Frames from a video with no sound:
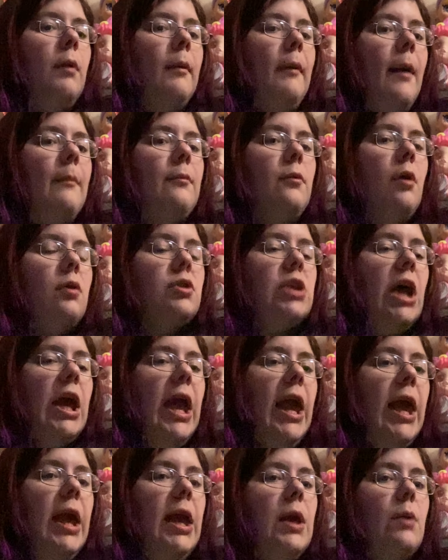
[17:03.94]
my mom knows I
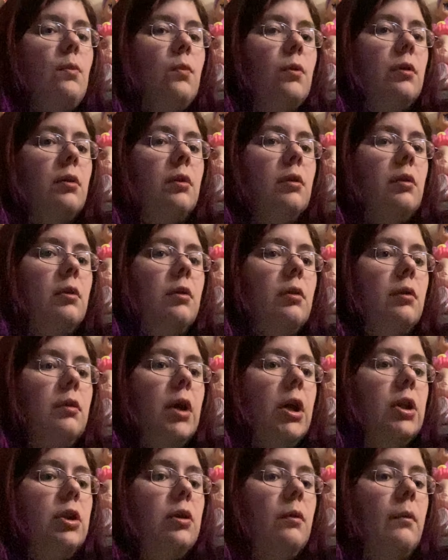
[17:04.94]
hate when
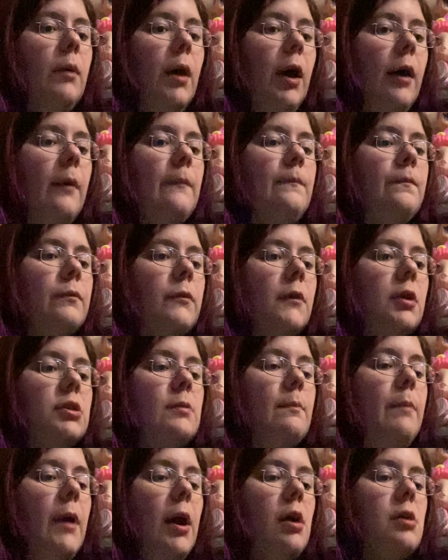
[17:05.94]
they do that.
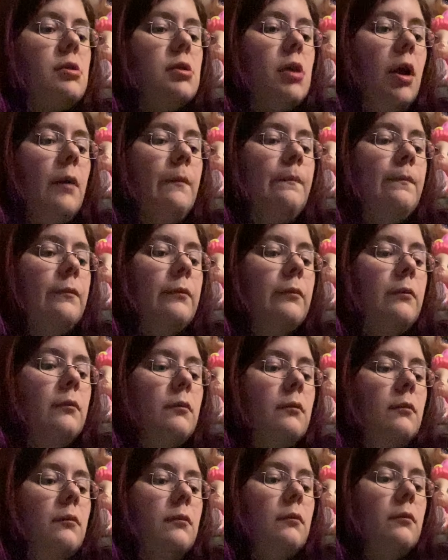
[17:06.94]
It's embarrassing.
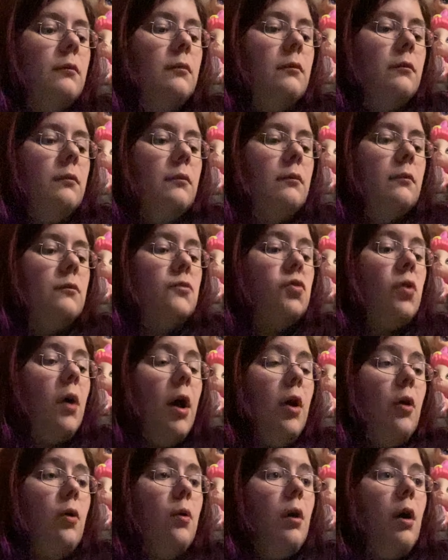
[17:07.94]

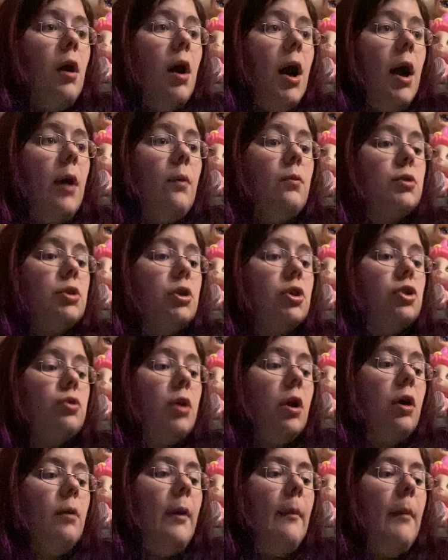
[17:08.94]
So I was going to
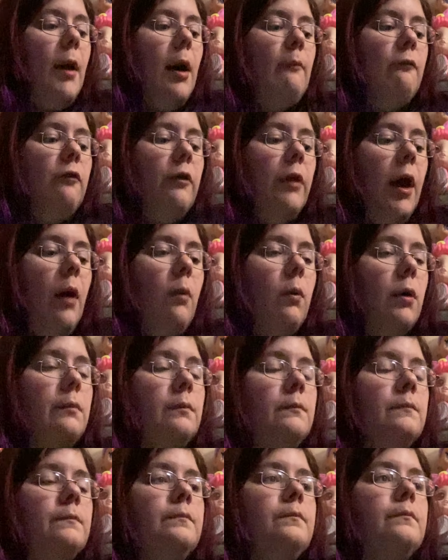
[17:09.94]
strangle my mom for that
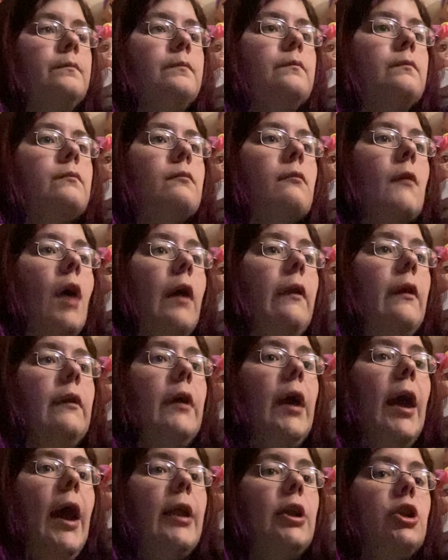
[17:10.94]
one. And then
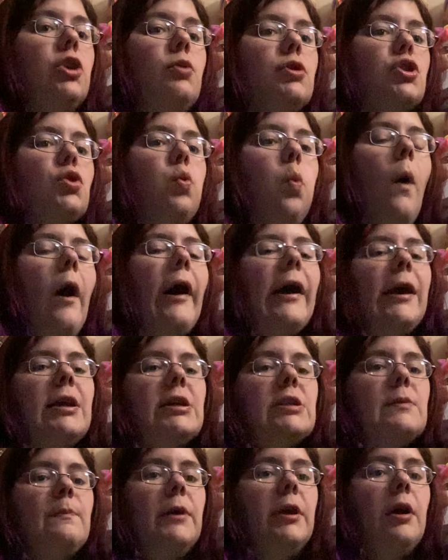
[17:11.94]
they had to do it
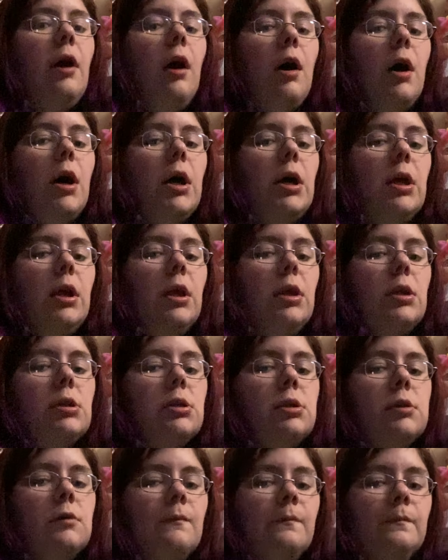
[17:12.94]
twice
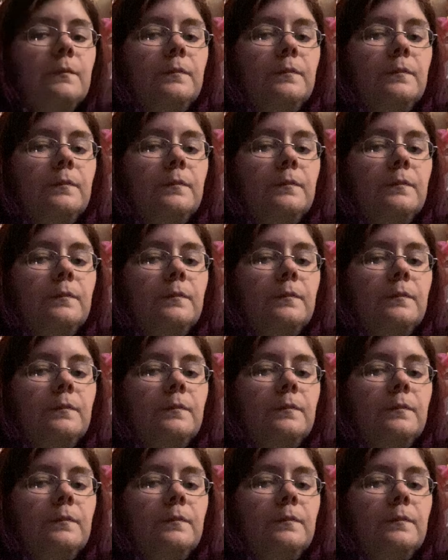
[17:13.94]
because